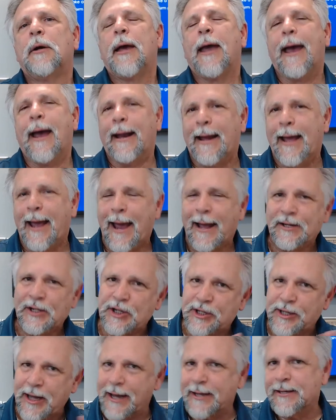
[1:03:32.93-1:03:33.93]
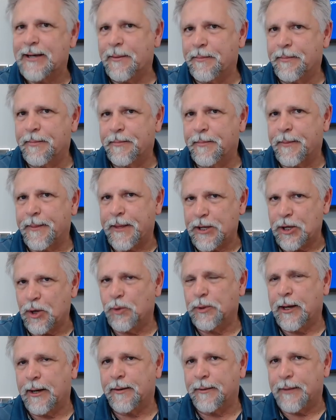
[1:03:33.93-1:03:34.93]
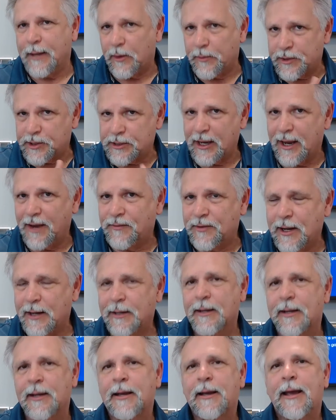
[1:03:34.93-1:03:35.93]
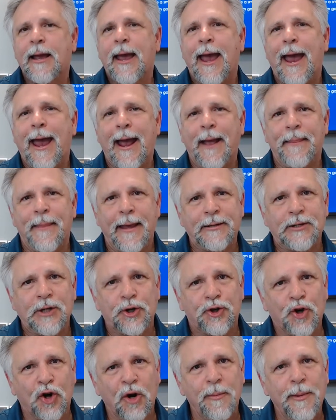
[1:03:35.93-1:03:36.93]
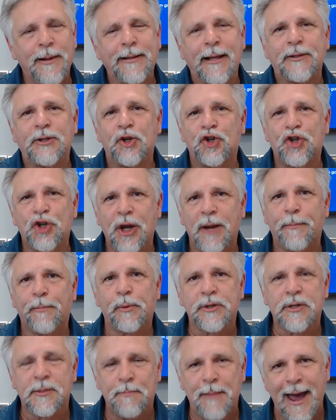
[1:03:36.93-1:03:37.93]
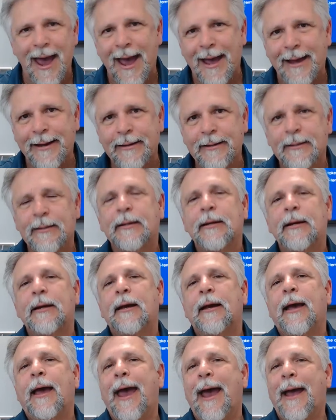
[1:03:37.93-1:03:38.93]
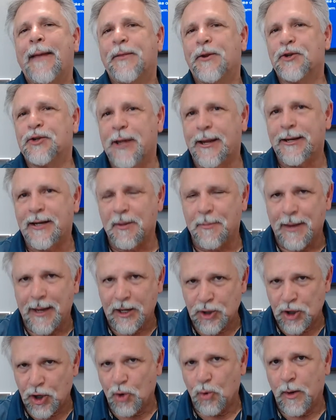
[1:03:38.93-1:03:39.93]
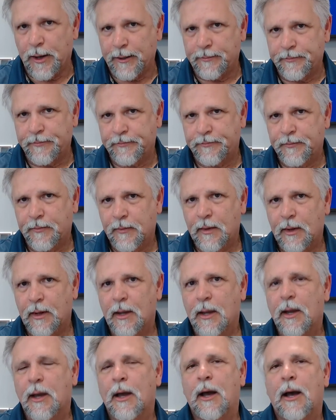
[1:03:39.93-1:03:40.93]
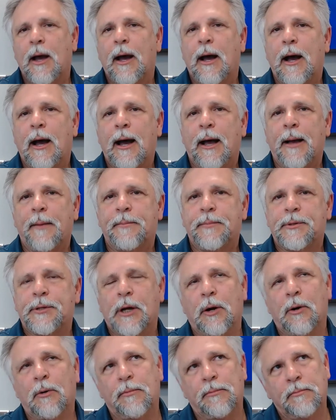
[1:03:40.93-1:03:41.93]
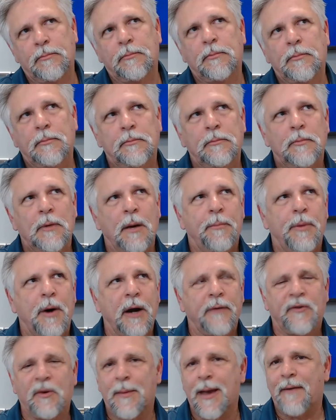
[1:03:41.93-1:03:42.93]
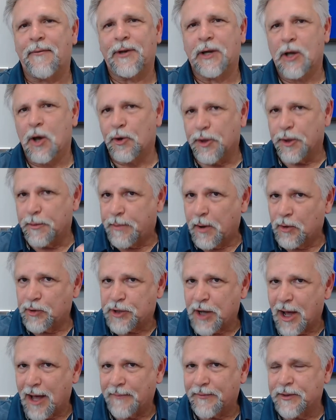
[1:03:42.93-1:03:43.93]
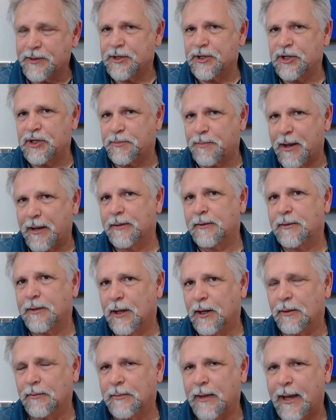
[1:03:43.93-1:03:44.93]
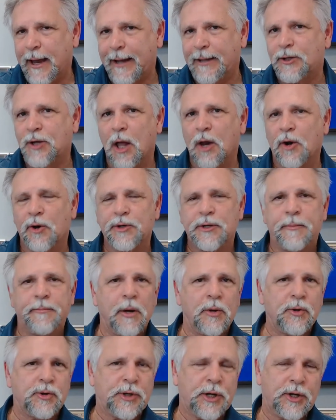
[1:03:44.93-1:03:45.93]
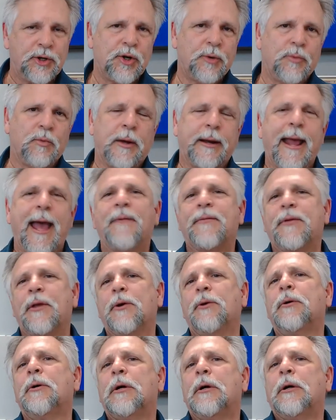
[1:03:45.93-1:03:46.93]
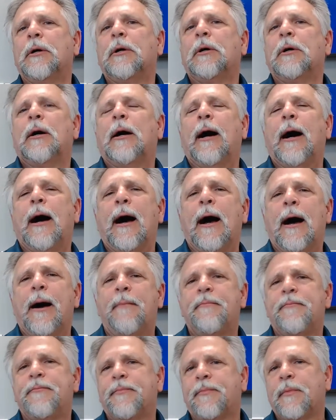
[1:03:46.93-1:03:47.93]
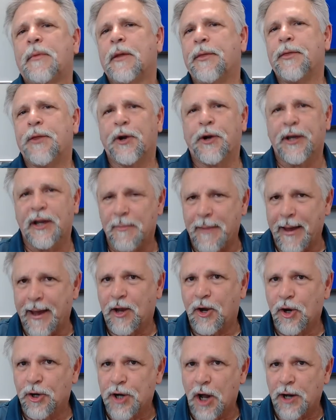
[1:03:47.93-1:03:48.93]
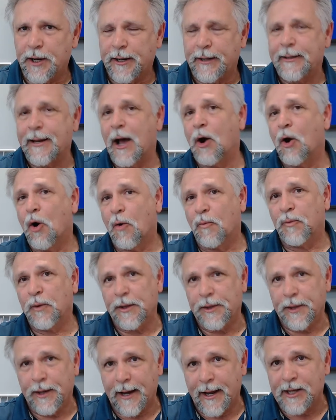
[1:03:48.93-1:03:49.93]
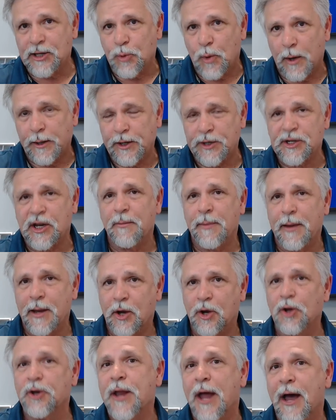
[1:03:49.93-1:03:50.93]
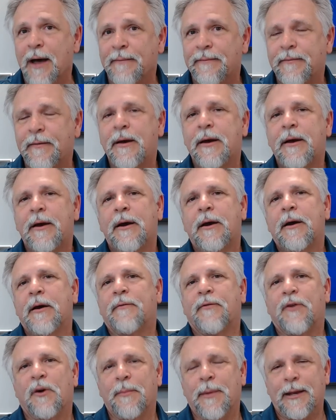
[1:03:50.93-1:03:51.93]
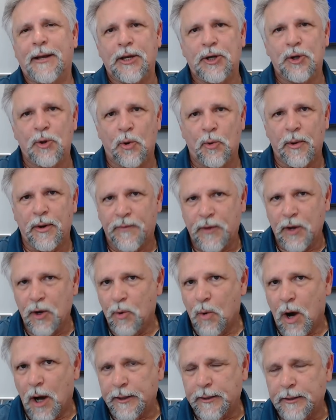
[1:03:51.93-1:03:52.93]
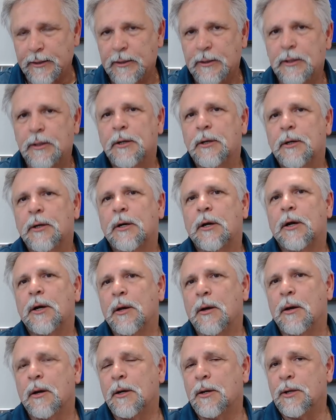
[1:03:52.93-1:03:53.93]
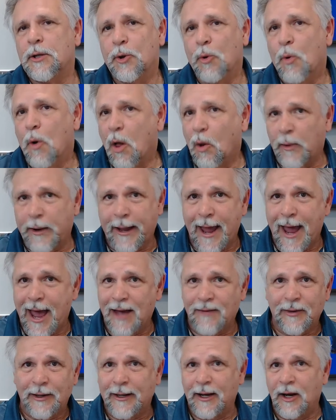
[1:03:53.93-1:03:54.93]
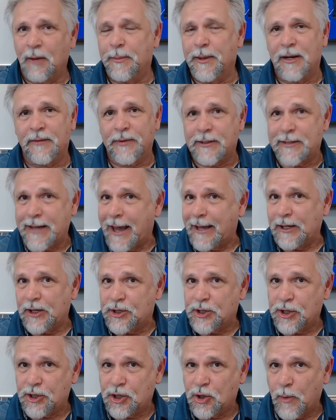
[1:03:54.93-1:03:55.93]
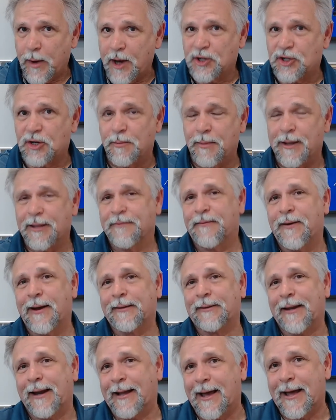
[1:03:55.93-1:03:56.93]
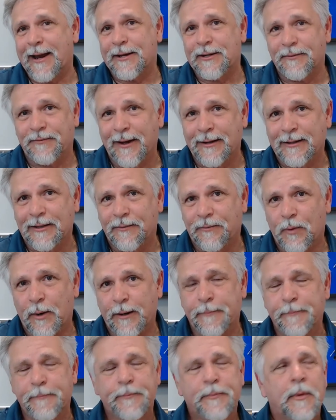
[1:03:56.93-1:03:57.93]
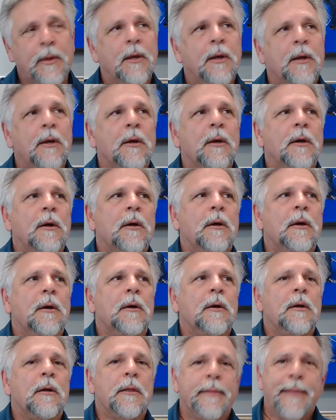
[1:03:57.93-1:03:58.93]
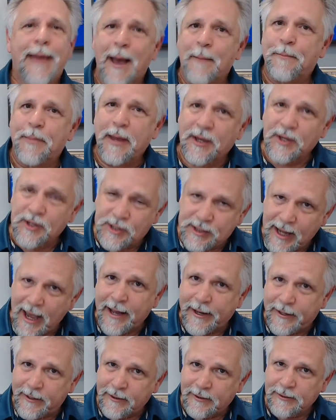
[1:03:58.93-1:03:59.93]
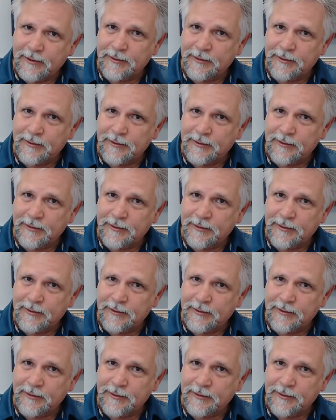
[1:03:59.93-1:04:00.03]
and I had to send them the unit. They received it, and they determined that the chip was bad, and they're sending me a new one. Uh, so apart from having to go to the post office and spend, you know, eight dollars in postage and what have you, um, they're going to make good on it. Now, hopefully the next one is going to be good enough for me to do a review on. You already have a little bit of a tainted situation by the fact that I got a defective one. That being said,